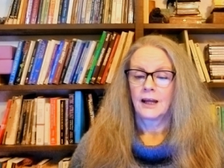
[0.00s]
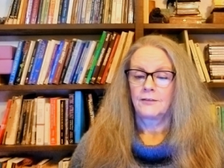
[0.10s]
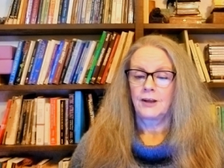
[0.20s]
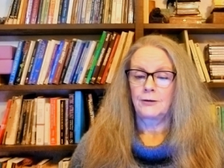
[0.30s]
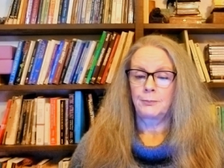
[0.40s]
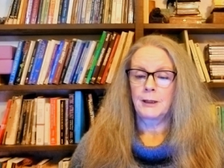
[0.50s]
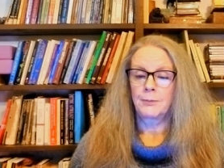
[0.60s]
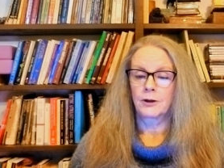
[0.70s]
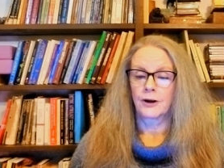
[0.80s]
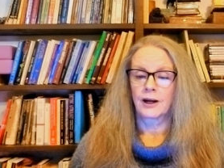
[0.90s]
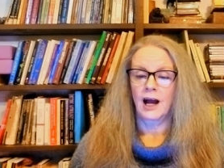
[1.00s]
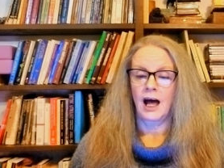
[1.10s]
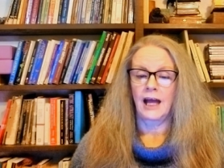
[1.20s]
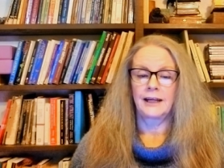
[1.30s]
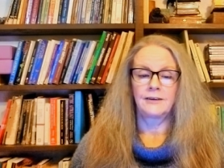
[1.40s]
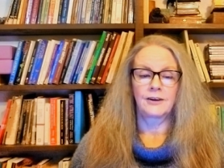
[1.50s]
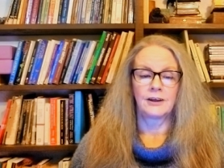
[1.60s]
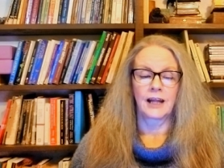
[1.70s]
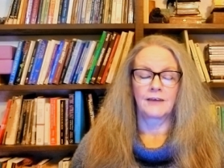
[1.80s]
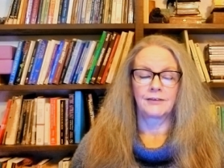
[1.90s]
These people are kind
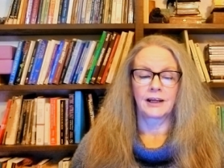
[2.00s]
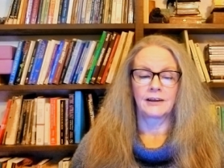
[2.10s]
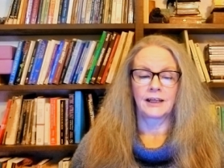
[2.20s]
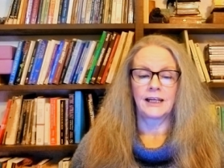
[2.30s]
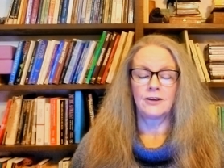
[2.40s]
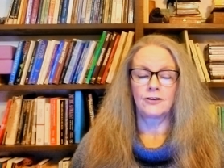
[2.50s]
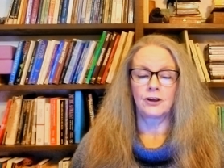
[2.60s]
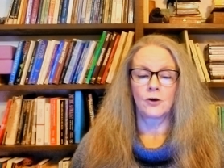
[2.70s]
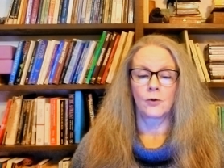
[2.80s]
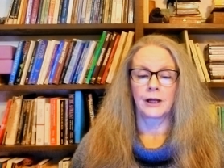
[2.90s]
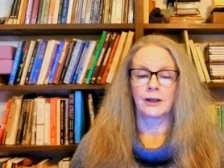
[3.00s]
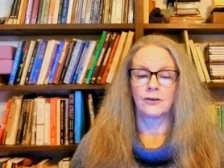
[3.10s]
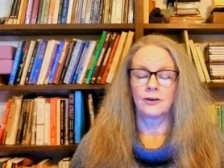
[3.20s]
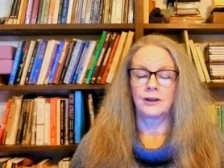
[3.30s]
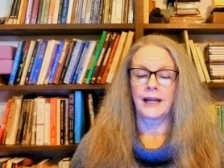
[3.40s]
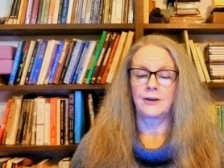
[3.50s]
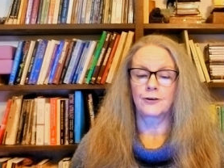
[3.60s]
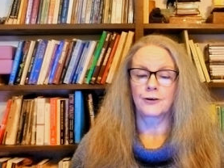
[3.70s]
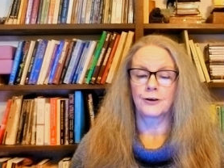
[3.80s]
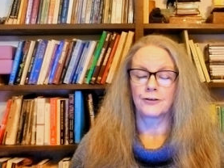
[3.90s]
and loving, easygoing, good
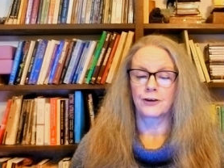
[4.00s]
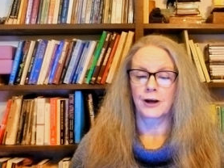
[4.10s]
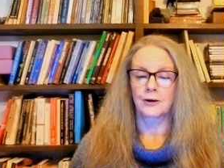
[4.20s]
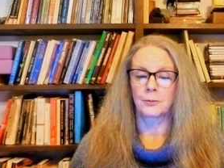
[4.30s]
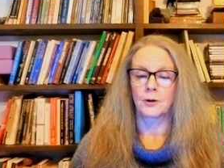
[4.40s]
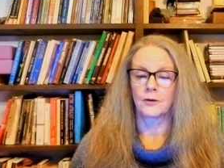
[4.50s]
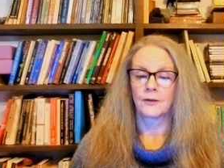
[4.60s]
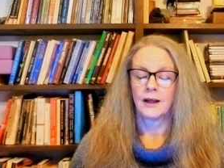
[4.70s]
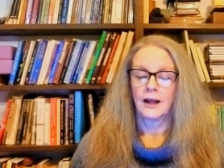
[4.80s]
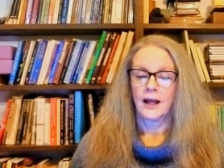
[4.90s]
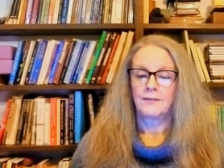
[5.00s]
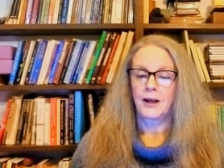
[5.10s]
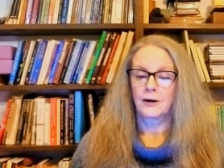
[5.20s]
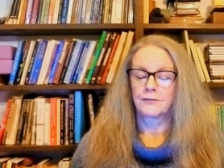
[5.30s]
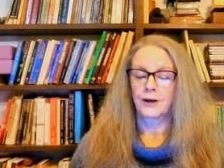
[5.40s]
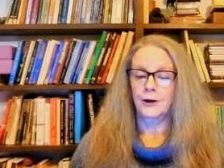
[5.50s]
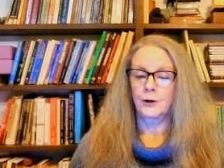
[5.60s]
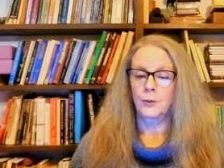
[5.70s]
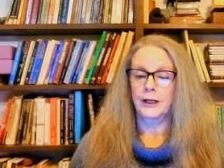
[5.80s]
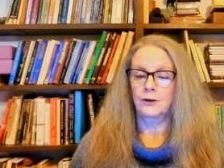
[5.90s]
natured, and charitable. They are very
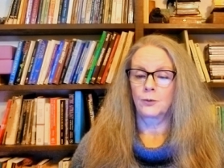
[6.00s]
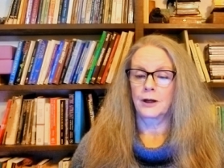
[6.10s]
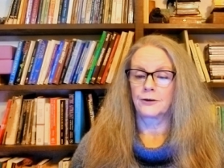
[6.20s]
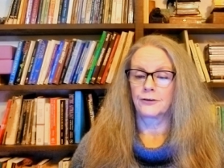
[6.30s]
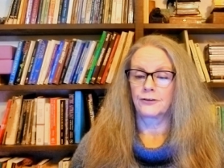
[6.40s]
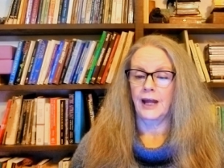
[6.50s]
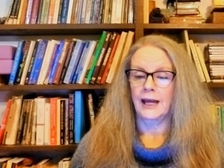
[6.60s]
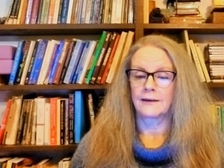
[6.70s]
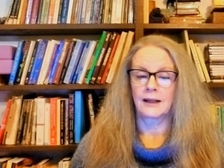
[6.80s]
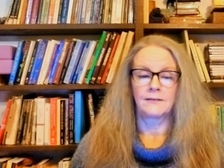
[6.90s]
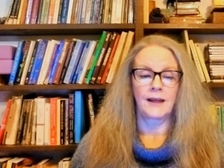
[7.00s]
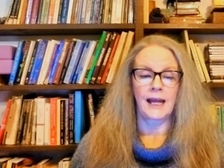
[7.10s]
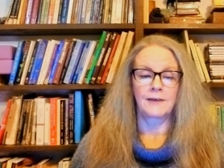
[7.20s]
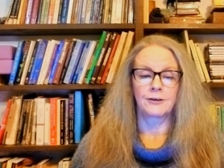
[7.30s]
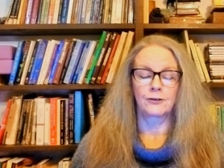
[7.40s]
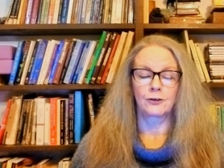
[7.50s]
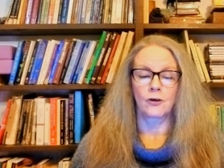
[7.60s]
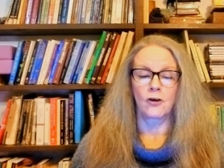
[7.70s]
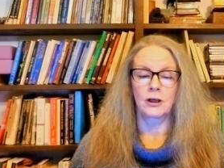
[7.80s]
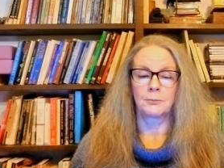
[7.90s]
quick to understand, and they have a
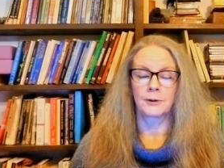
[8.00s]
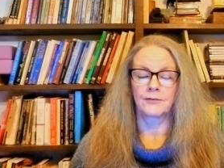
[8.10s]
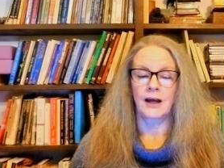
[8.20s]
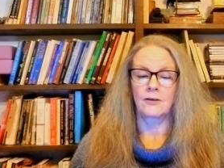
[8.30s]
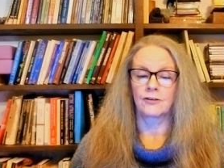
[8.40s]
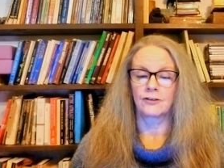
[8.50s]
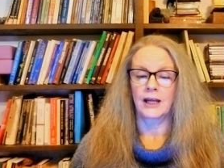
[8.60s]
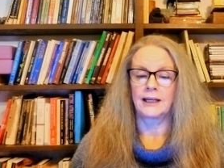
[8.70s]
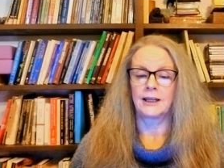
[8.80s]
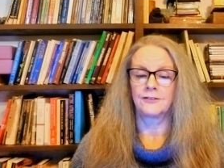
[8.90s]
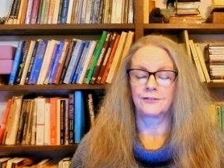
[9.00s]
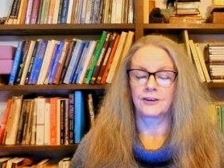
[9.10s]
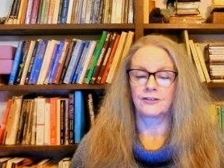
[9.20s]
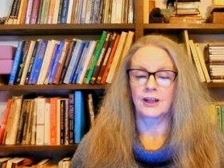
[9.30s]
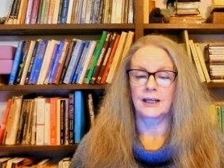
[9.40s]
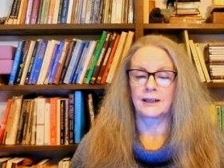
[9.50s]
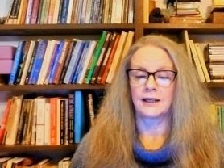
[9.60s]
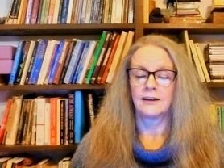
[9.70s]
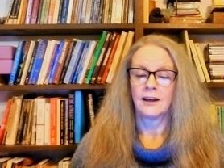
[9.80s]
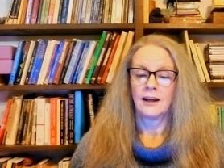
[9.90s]
strong and profound psychic
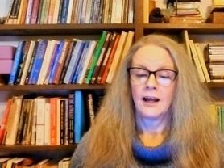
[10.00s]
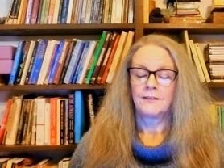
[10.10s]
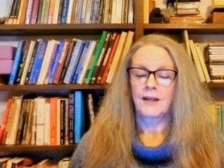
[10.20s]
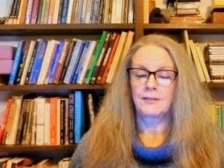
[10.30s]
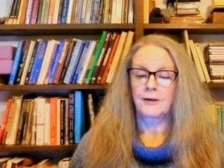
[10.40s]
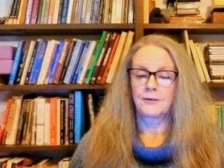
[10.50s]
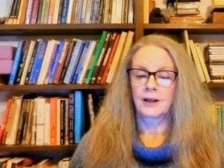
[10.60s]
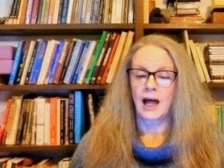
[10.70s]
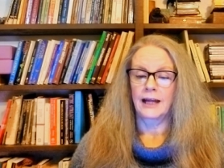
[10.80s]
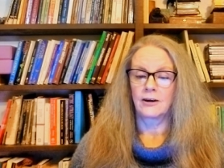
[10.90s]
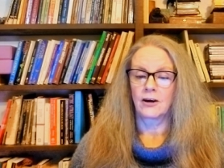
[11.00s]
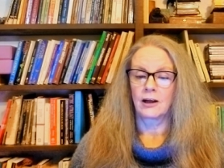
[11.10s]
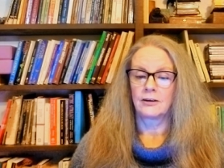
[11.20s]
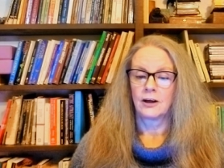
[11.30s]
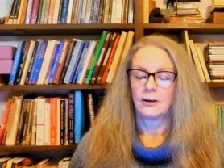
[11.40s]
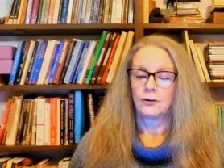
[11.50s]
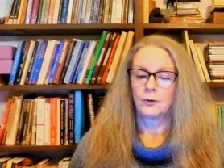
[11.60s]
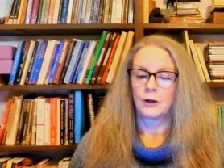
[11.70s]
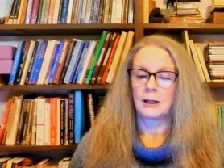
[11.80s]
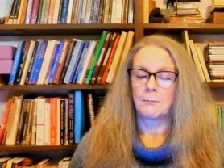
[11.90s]
facility that they rely on
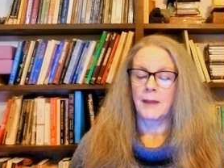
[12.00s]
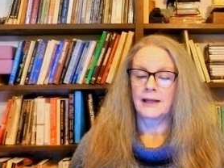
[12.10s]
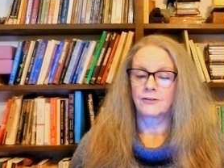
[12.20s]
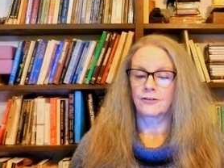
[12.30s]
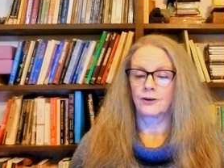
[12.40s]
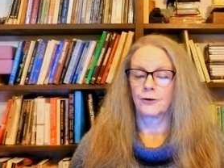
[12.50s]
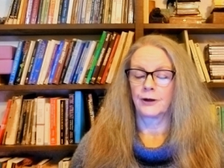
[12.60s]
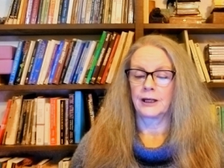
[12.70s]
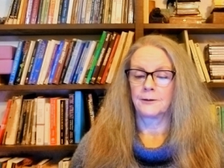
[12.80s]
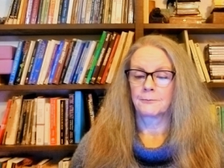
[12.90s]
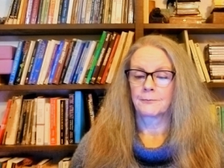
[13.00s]
to an immense degree.